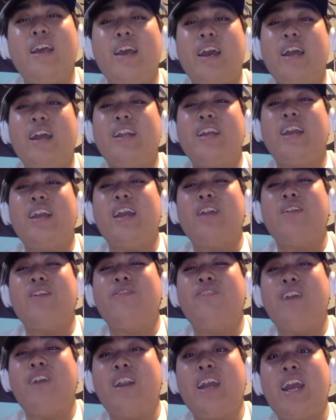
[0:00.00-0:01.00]
And again, on
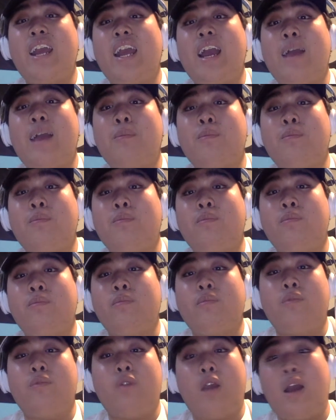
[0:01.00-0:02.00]
Friday,
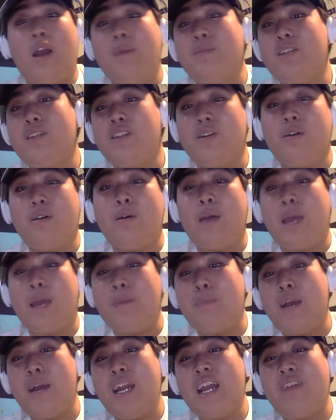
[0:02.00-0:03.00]
I
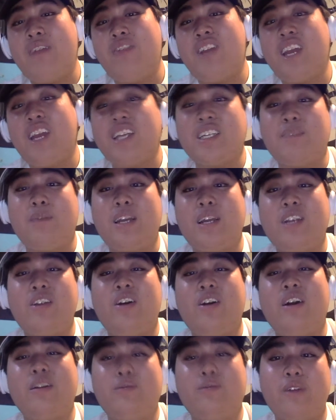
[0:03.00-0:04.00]
might have a guest, I might
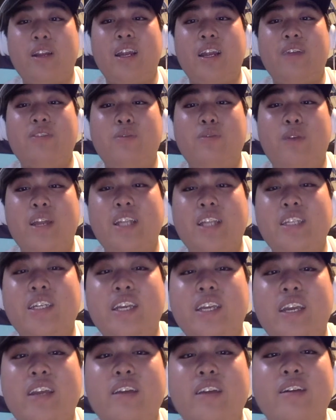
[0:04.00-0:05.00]
not. We're gonna have to wait and
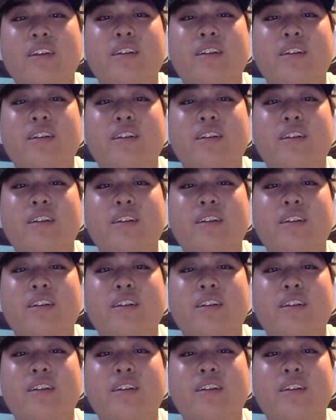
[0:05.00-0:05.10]
see.